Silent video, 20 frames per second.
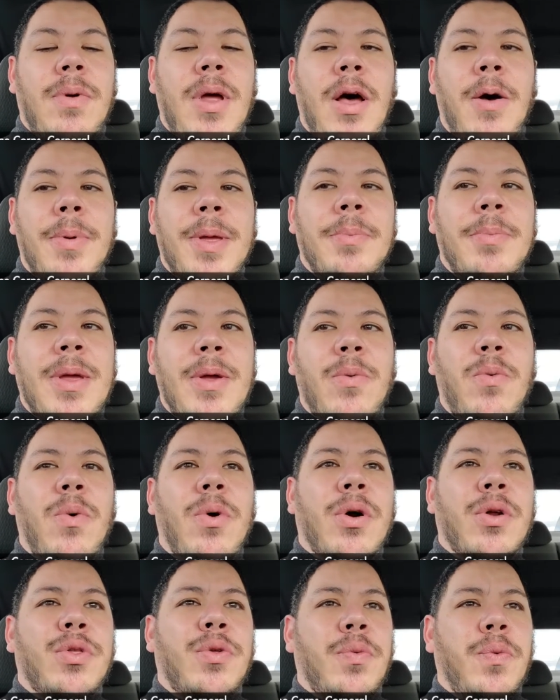helping me
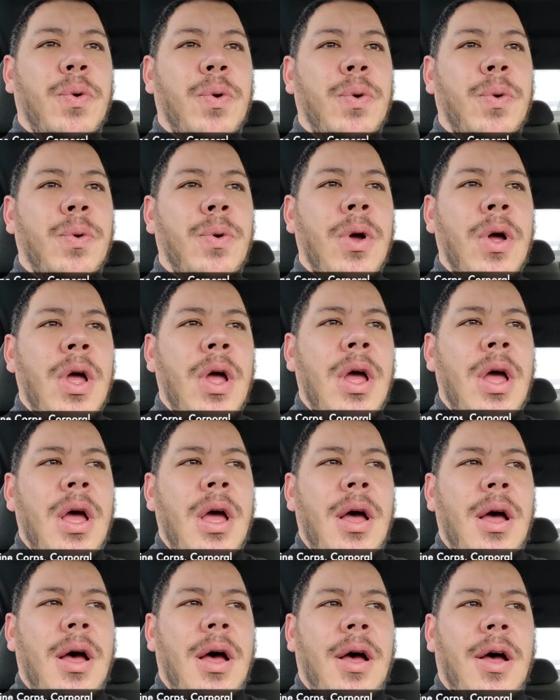work through
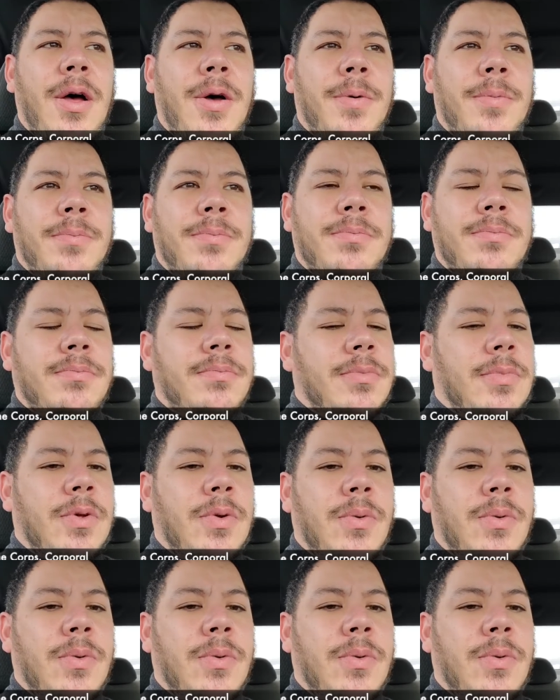um,